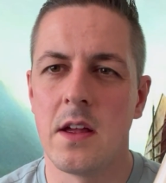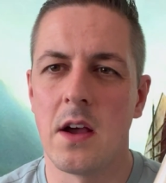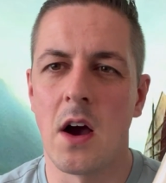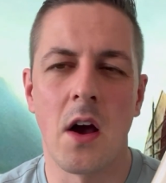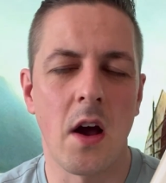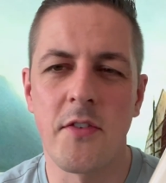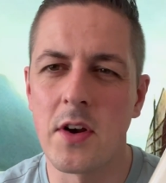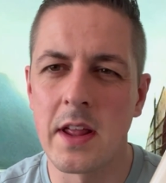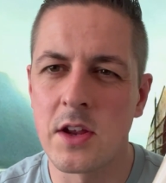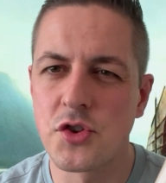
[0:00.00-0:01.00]
I find
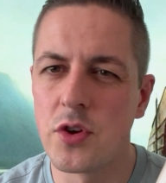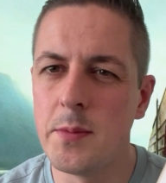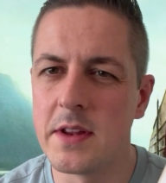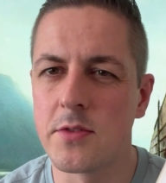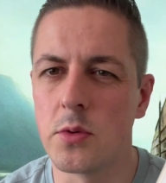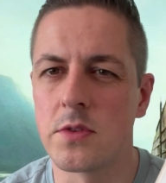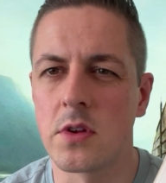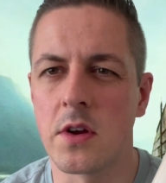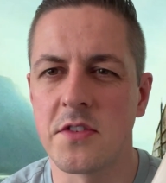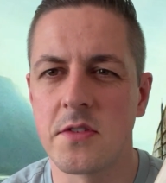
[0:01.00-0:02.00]
it extremely difficult to
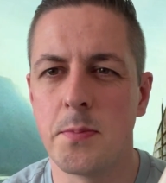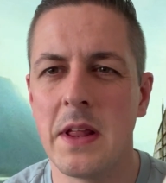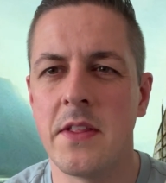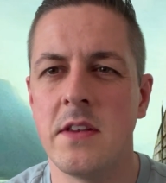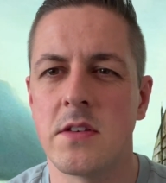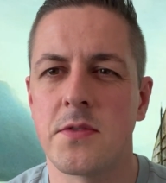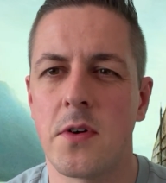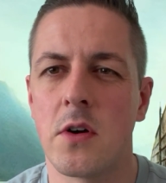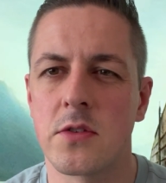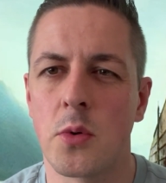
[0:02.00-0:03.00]
kind of split these as
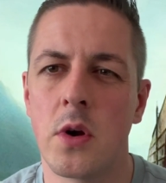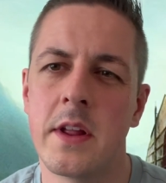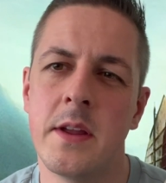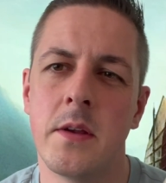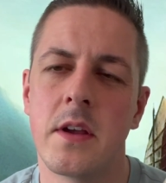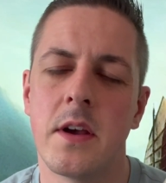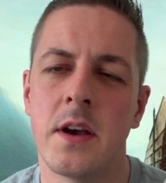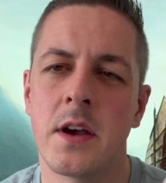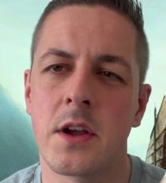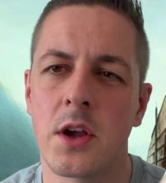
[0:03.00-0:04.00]
far as quality
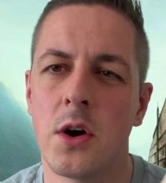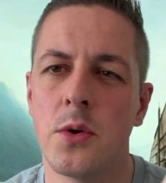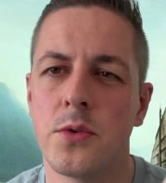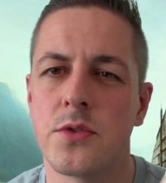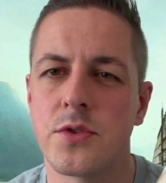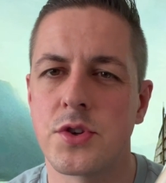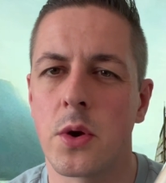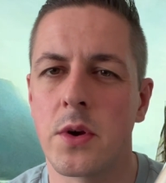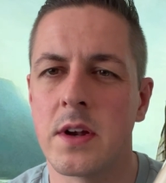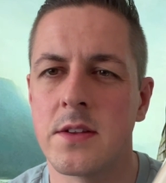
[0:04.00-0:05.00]
goes,
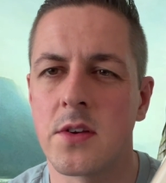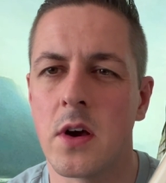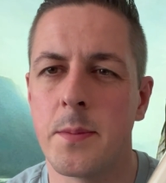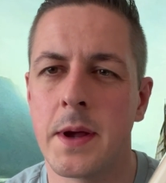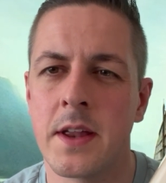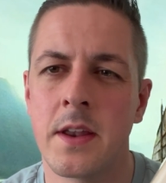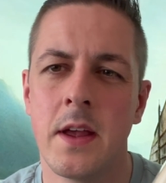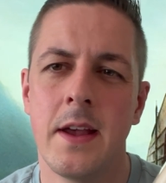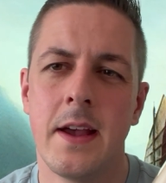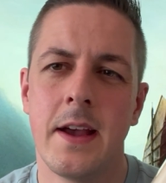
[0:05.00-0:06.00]
Shogun and Tai-Pan.
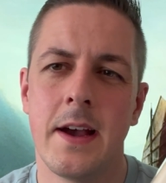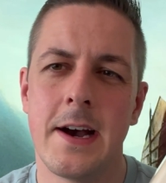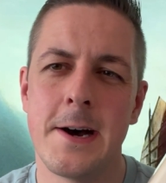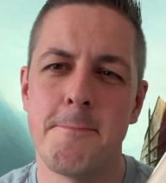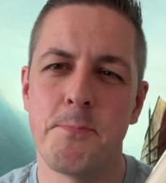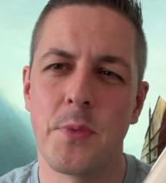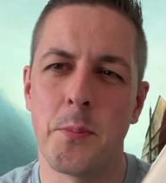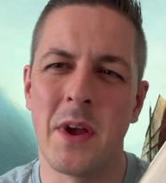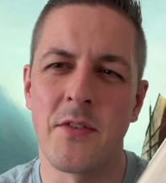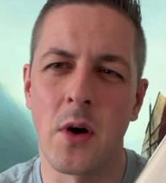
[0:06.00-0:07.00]

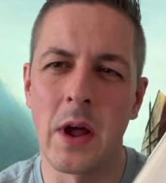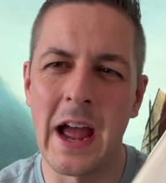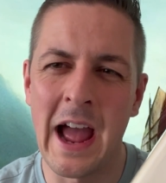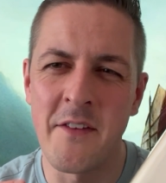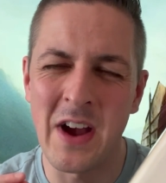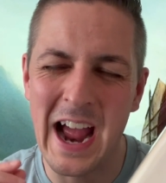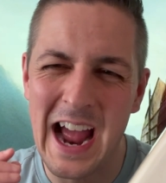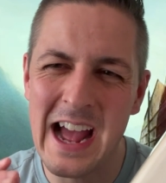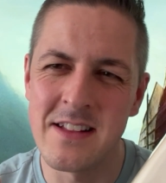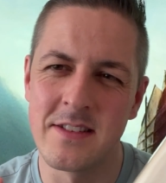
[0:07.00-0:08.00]
But if I
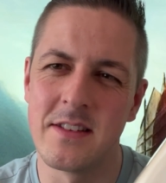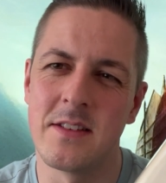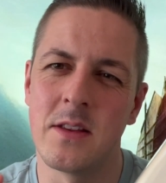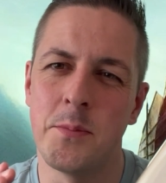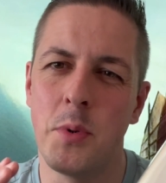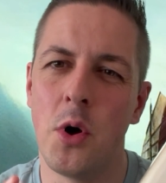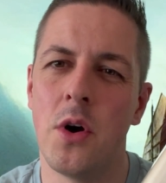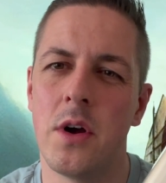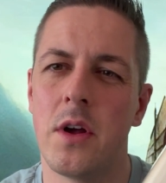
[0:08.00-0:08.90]
had to put